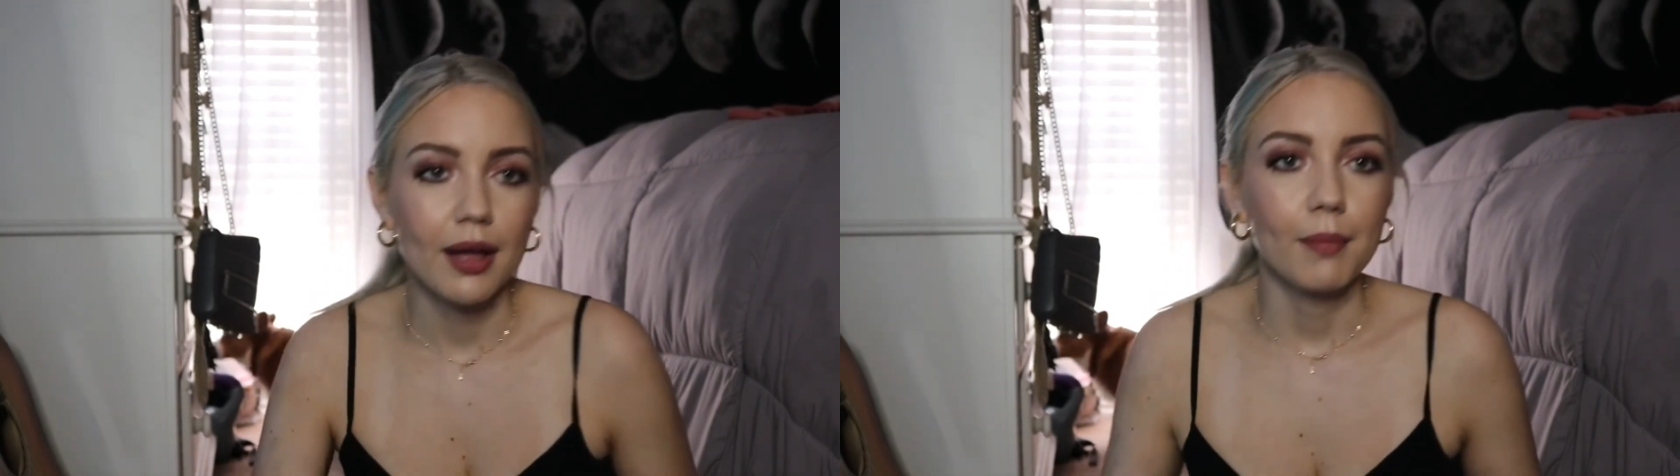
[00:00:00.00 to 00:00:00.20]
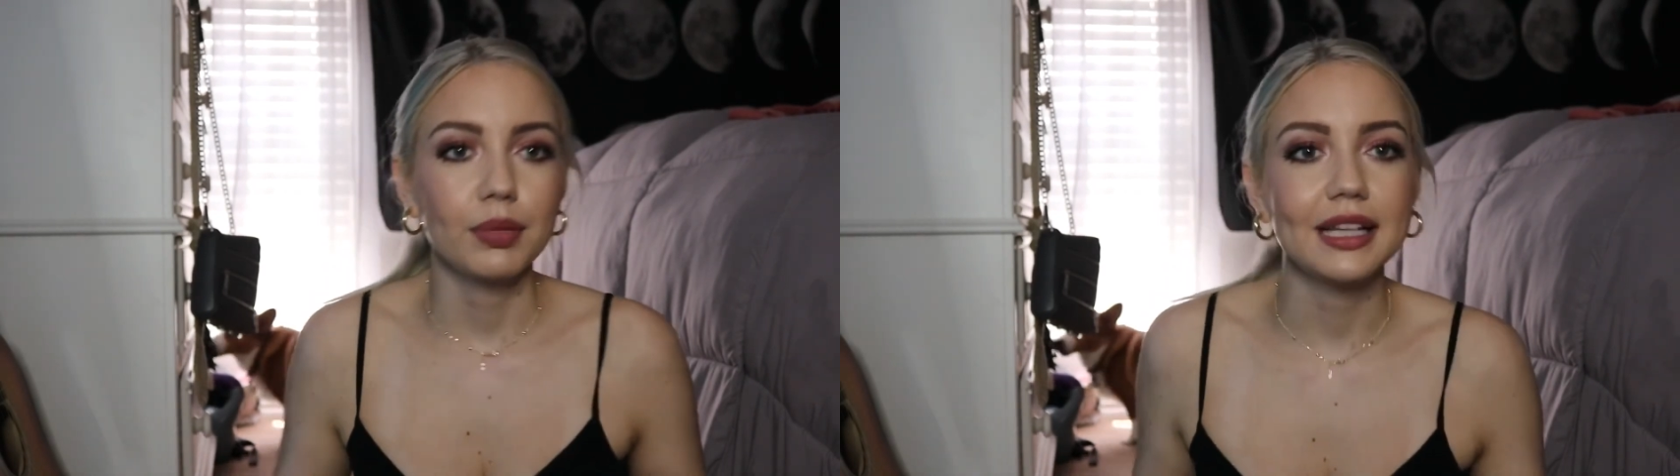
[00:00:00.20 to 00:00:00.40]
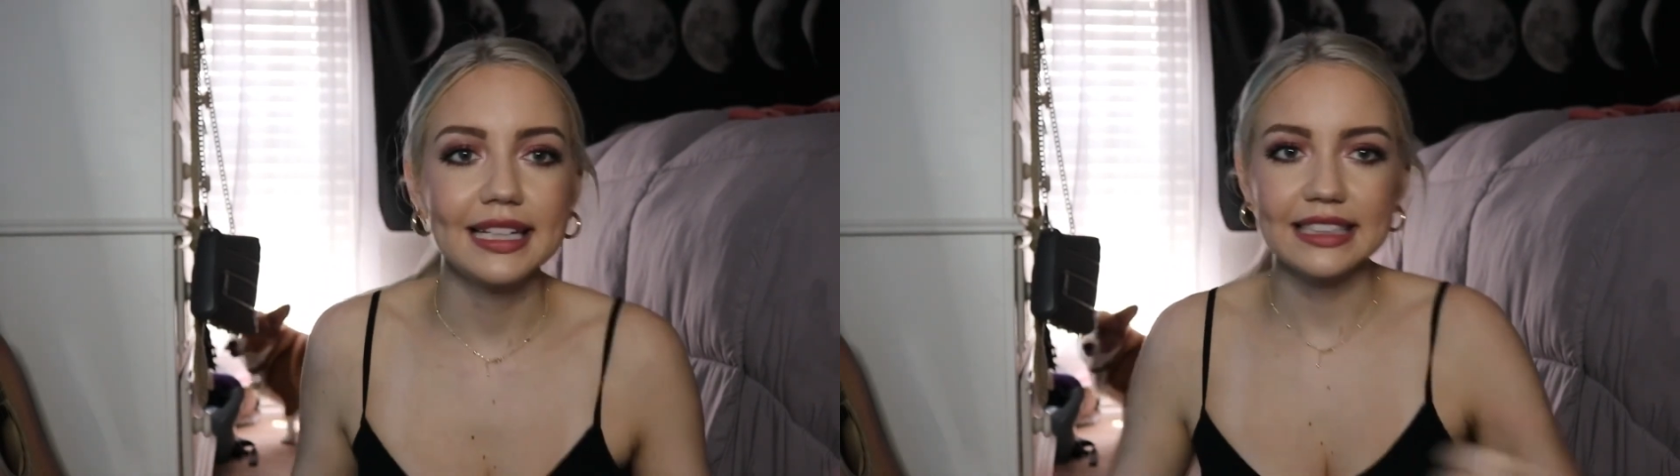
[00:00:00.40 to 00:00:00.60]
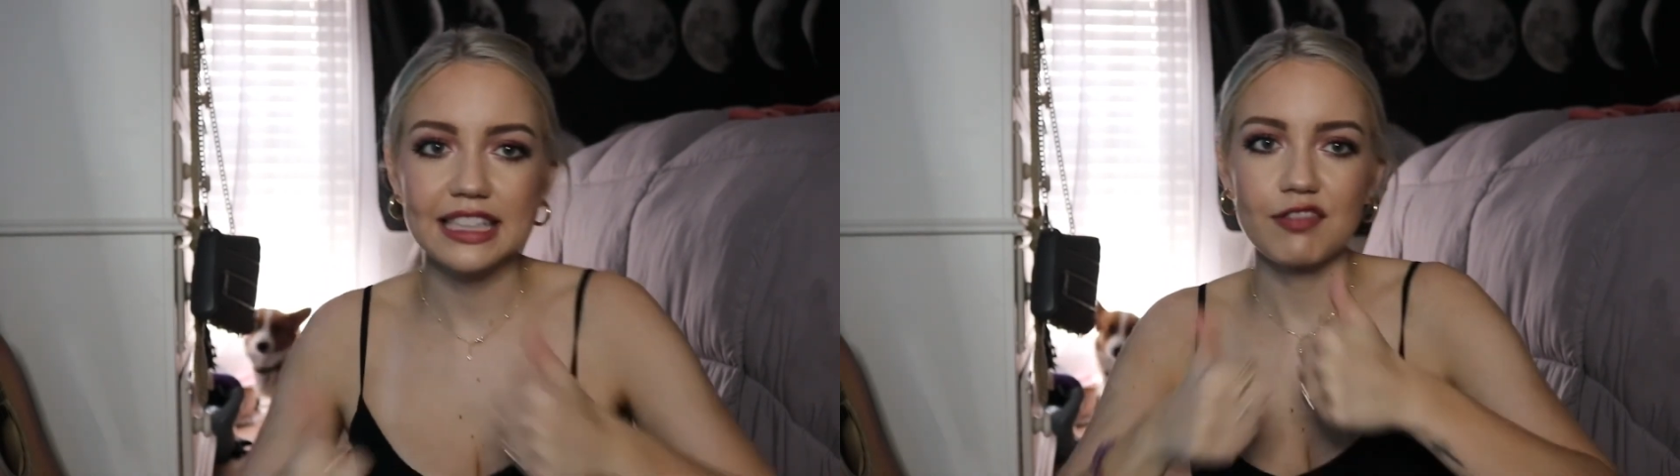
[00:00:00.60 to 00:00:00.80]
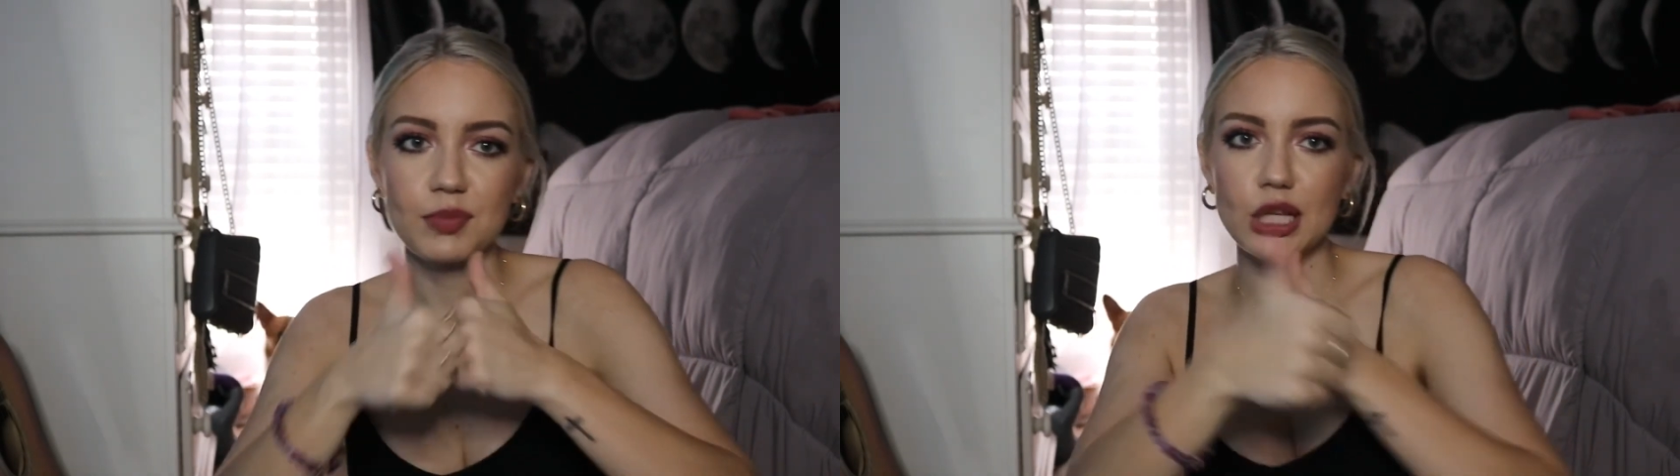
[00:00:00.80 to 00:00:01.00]
Please
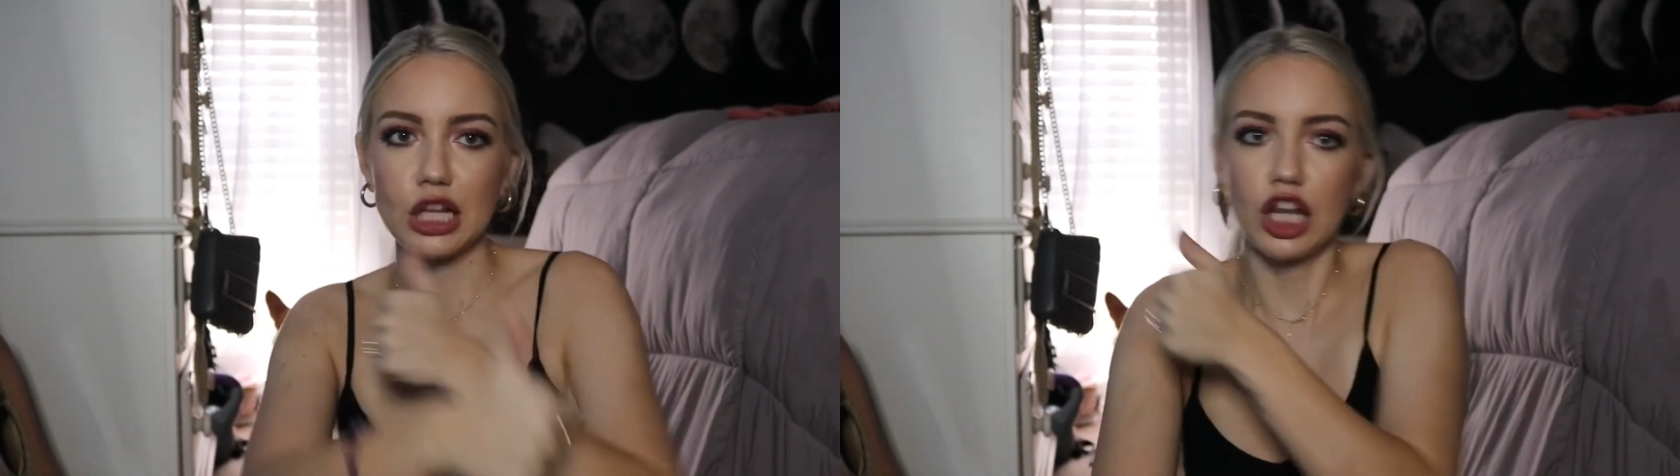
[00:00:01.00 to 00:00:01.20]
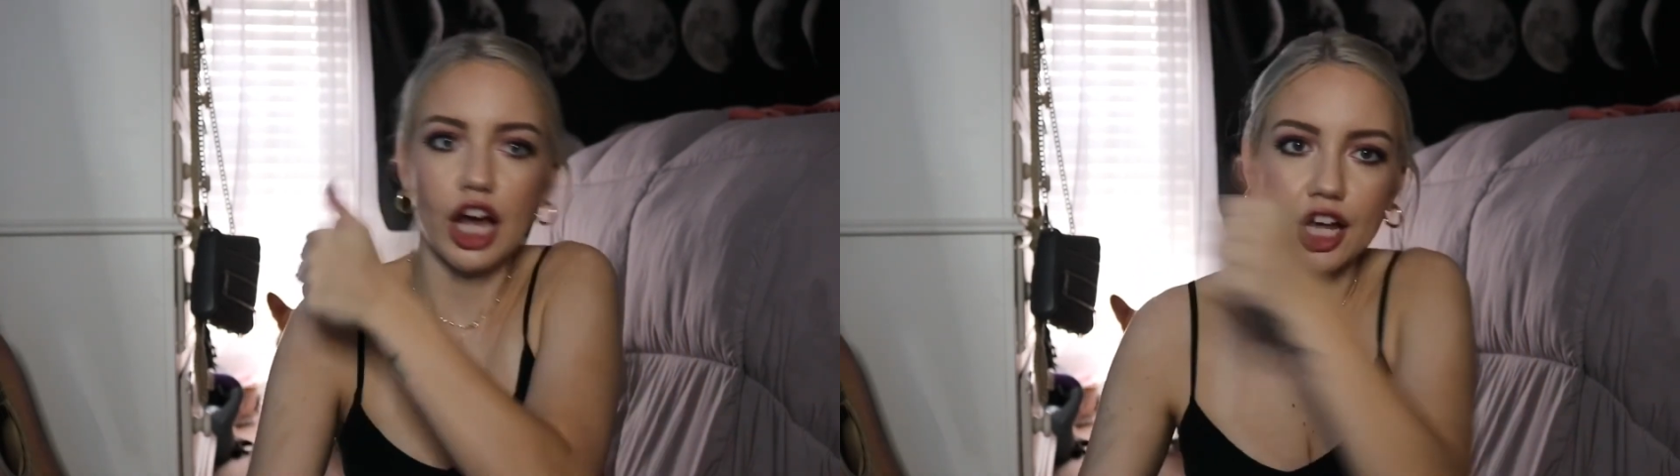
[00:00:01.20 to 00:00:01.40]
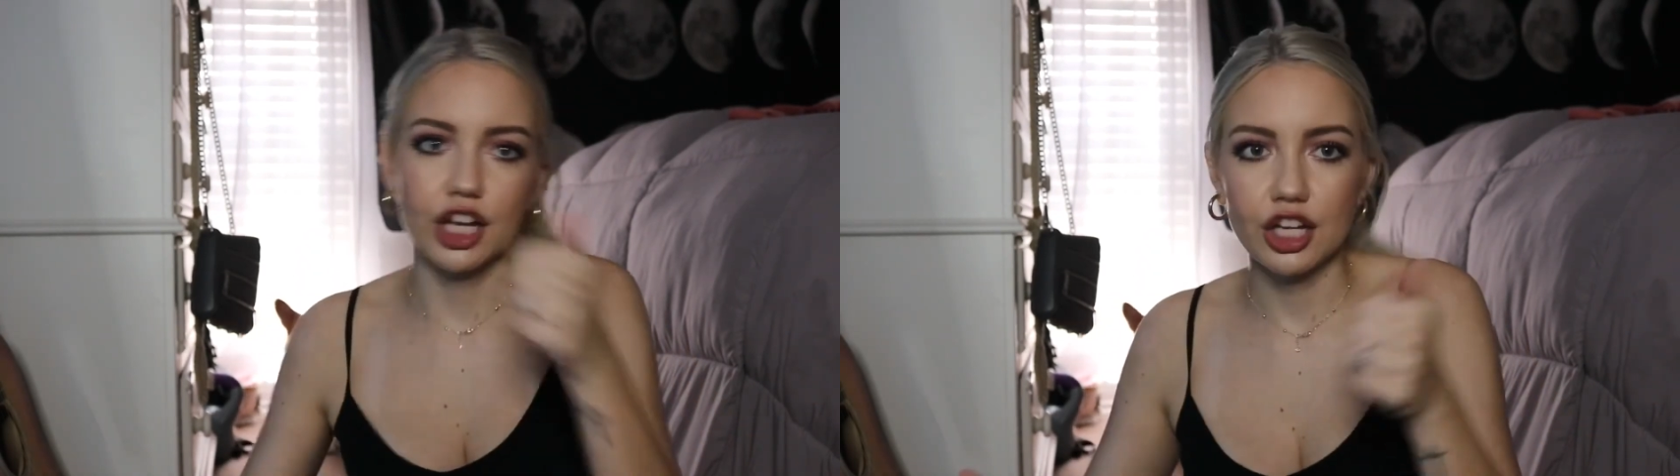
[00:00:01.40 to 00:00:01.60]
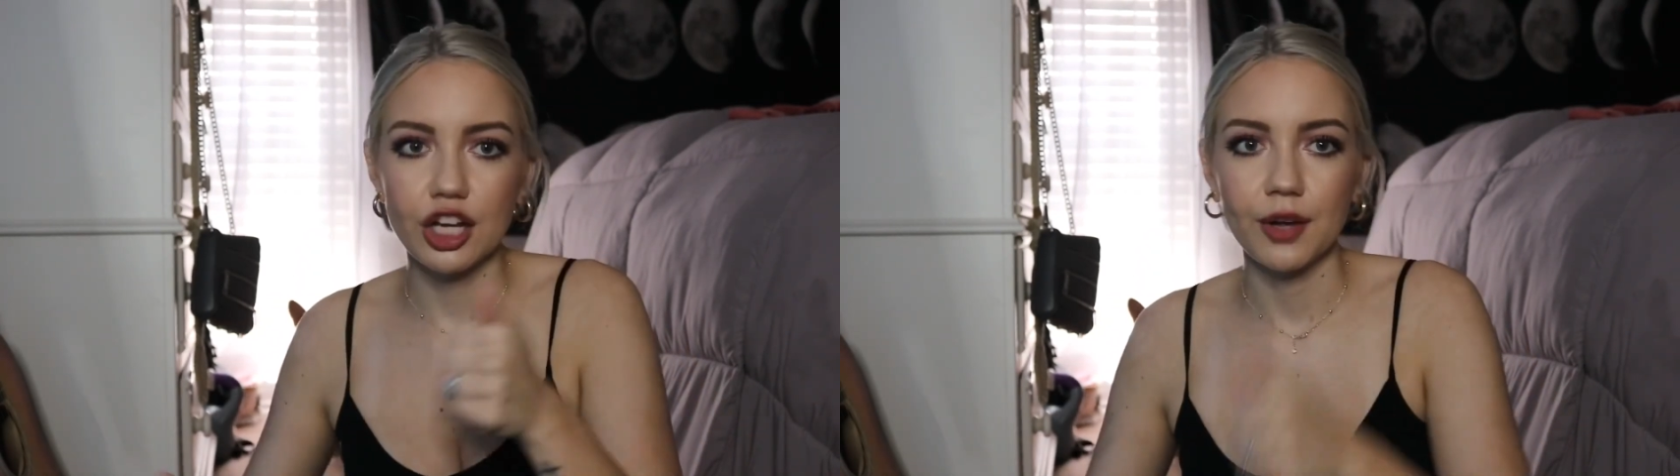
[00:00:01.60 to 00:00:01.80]
give me a like.